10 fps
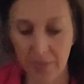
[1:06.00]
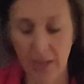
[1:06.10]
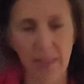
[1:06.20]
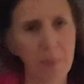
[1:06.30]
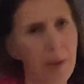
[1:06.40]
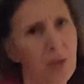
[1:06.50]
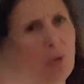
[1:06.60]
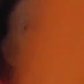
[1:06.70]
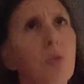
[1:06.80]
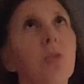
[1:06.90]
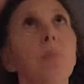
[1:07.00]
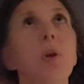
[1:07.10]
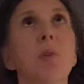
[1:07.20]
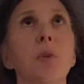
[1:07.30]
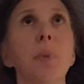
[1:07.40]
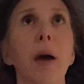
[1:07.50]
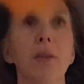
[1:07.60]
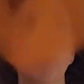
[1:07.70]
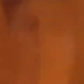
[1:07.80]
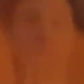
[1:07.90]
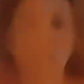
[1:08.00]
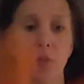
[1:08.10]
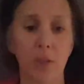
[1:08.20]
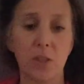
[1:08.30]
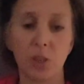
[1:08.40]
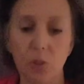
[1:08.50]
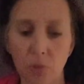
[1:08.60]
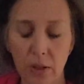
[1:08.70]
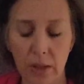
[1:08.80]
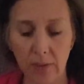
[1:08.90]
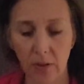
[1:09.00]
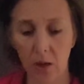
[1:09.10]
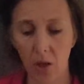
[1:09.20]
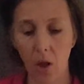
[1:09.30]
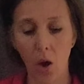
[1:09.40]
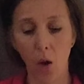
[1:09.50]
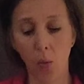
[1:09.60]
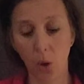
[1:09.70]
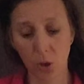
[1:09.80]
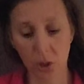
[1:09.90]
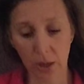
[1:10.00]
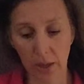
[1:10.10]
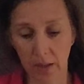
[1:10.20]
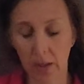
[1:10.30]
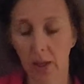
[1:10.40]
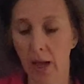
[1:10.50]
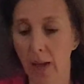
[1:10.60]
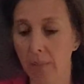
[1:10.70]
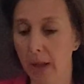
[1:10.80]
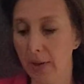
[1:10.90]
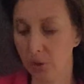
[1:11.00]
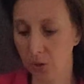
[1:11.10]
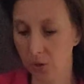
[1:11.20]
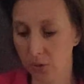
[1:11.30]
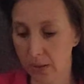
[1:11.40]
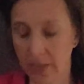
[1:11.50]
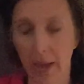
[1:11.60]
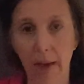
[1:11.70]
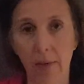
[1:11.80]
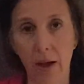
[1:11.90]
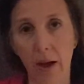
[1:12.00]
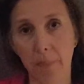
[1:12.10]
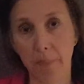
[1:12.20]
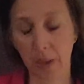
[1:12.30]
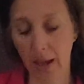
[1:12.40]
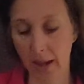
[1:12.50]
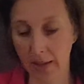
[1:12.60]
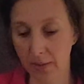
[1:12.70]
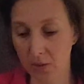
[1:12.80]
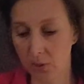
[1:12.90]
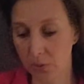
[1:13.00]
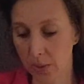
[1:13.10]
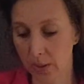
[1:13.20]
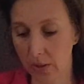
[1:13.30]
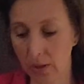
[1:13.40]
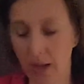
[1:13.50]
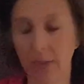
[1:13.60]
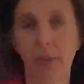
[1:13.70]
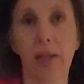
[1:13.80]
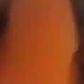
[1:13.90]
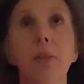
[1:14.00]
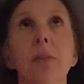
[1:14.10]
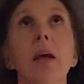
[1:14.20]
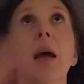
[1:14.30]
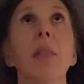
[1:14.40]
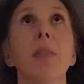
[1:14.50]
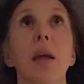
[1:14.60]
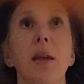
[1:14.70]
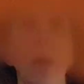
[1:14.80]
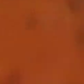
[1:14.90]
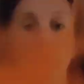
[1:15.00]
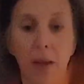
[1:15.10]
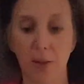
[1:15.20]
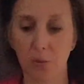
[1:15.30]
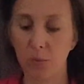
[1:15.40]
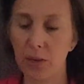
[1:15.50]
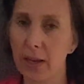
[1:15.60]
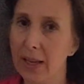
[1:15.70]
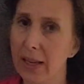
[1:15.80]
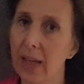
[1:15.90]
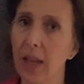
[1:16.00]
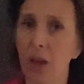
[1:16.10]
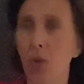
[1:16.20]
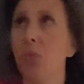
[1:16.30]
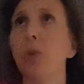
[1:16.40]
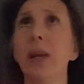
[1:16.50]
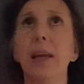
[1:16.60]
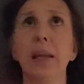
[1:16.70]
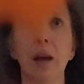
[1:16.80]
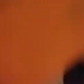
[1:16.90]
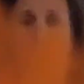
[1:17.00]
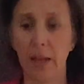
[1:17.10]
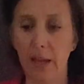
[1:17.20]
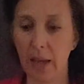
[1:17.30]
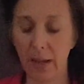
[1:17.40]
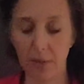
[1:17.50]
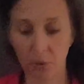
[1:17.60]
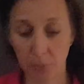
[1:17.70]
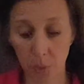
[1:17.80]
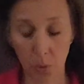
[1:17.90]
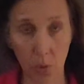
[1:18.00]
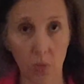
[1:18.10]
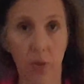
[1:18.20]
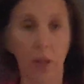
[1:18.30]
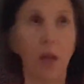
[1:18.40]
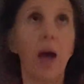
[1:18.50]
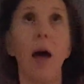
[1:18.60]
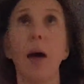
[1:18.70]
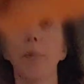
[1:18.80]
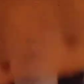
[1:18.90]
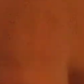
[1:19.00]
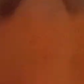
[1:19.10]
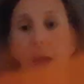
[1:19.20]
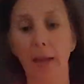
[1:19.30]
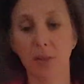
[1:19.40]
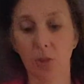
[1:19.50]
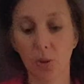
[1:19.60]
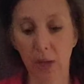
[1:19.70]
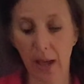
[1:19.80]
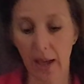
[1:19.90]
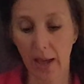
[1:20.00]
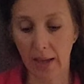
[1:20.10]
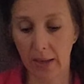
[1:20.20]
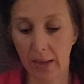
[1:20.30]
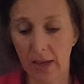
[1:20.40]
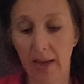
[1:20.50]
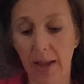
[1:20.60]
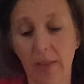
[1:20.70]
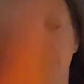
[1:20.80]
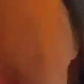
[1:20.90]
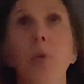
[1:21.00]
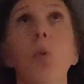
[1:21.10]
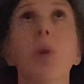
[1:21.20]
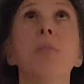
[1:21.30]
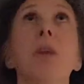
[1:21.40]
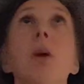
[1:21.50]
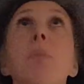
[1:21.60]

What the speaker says: see they make all sorts of beautiful patterns. So for the children that are watching and not using their hands and just working on eye skills, then it's really, really lovely and smooth. And you can let it fall, if they don't